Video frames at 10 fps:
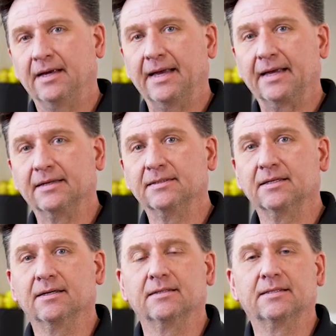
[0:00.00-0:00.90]
and
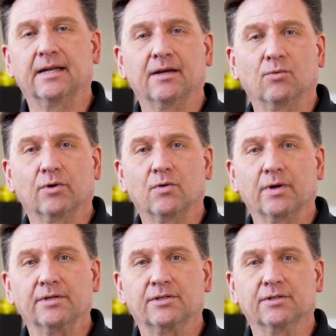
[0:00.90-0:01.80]
today we're
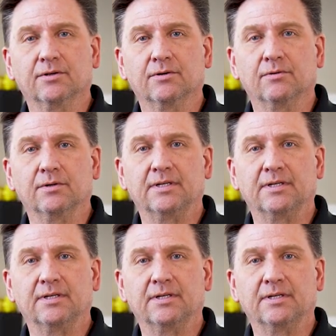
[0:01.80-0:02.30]
going to